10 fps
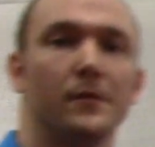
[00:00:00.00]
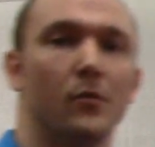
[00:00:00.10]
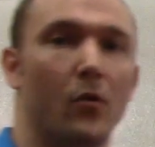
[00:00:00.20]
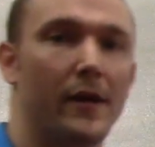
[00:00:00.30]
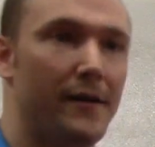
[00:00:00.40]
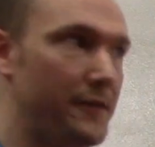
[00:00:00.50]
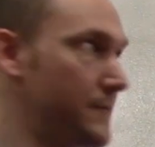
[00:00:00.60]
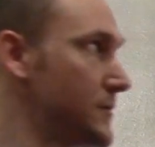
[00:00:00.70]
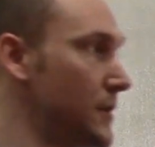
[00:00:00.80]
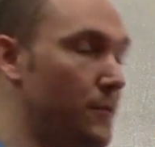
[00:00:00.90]
you won't have it.
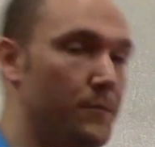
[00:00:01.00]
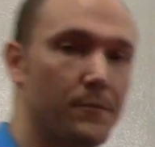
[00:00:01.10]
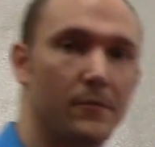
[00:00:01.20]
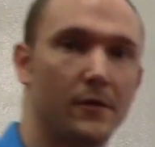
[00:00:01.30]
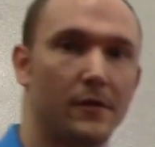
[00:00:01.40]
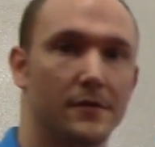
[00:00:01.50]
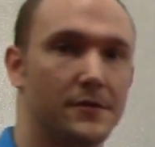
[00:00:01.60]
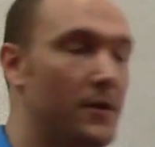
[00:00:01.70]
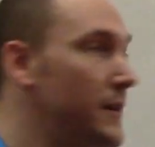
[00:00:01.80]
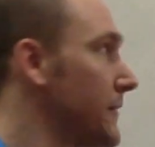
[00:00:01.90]
So,
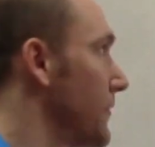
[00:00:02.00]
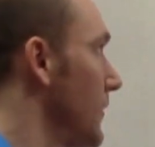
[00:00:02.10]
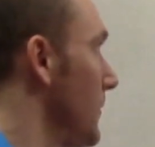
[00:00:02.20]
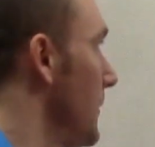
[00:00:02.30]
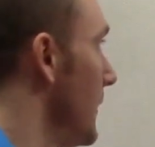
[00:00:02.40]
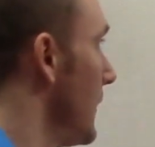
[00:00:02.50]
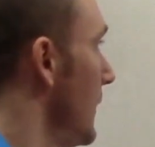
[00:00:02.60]
starting from